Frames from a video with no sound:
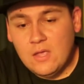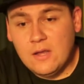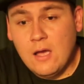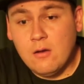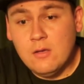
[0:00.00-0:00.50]

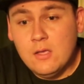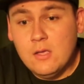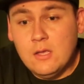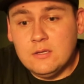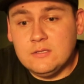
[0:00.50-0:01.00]
Now,
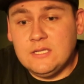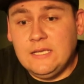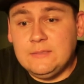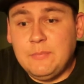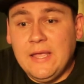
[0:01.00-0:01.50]
to
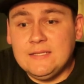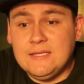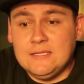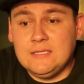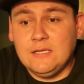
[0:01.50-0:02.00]
get paid
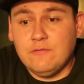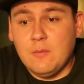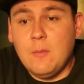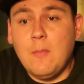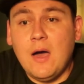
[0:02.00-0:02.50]
testing
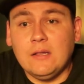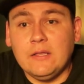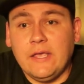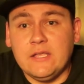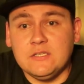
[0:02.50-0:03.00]
from a
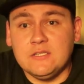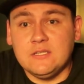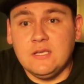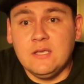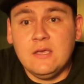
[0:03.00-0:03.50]
modeling
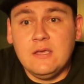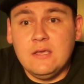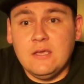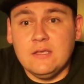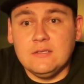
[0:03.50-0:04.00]
agency
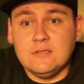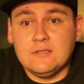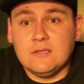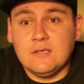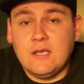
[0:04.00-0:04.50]

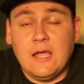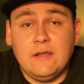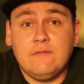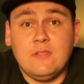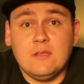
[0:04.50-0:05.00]
is kind
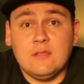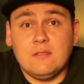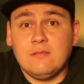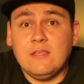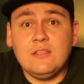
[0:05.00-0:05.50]
of the
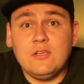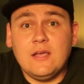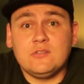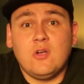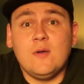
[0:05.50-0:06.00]
thing that you
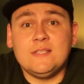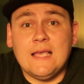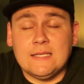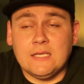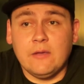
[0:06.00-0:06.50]
guys are always
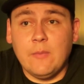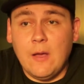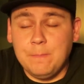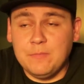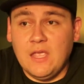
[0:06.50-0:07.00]
asking
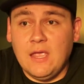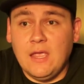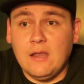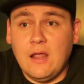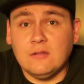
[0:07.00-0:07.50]
about.
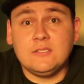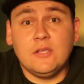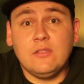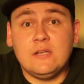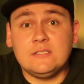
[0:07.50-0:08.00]
And I'll
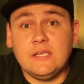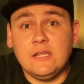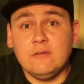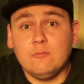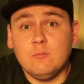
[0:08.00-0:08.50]
tell you that it's
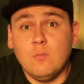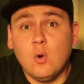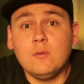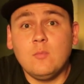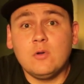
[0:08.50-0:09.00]
getting
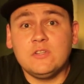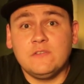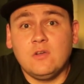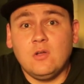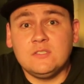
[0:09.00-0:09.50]
more and more
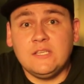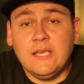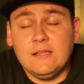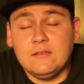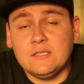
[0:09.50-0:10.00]
difficult to
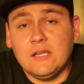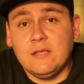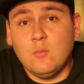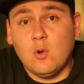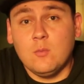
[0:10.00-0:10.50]
get, it's
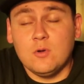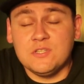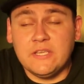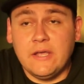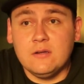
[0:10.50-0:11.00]
getting more and more
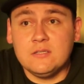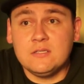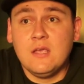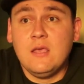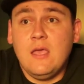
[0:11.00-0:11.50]

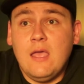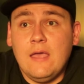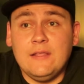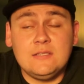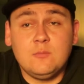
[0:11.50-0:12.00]
scarce,
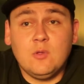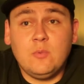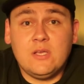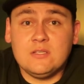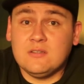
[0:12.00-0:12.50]
and that's simply
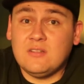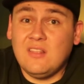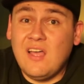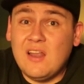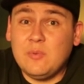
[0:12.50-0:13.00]
because there's a
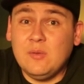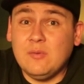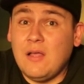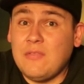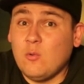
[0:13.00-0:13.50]
lot of
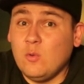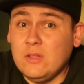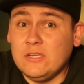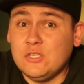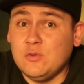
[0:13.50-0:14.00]
people out there
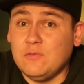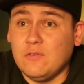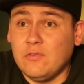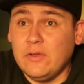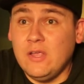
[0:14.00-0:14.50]
willing to shoot for
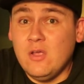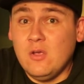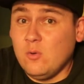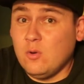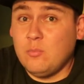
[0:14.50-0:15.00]
free
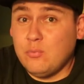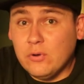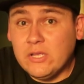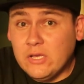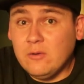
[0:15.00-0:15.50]
who are
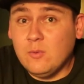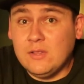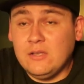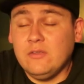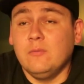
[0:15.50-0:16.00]
pretty good at
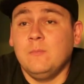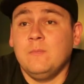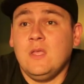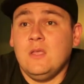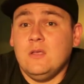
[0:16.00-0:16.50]
what they do.
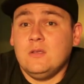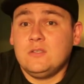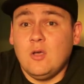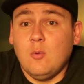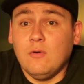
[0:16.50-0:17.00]

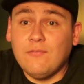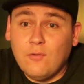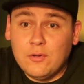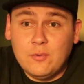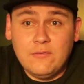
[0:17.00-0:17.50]
So
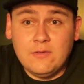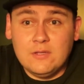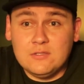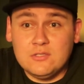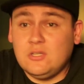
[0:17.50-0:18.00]
before you
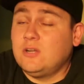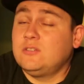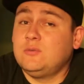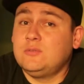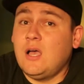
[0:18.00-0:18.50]
even
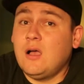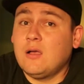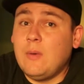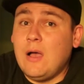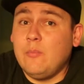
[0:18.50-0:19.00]
start to talk
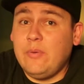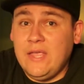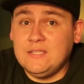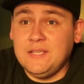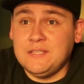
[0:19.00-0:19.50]
about
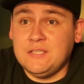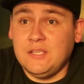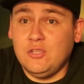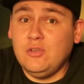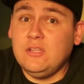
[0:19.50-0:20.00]
paid
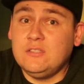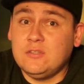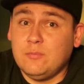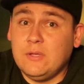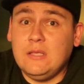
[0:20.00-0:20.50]
testing, you need
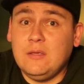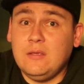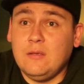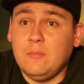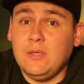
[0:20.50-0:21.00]
to
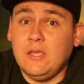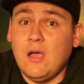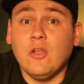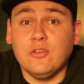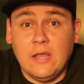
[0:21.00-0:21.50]
really be
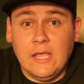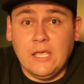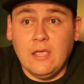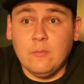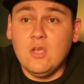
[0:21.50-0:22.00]
on your A
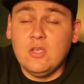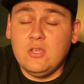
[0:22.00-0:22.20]
game.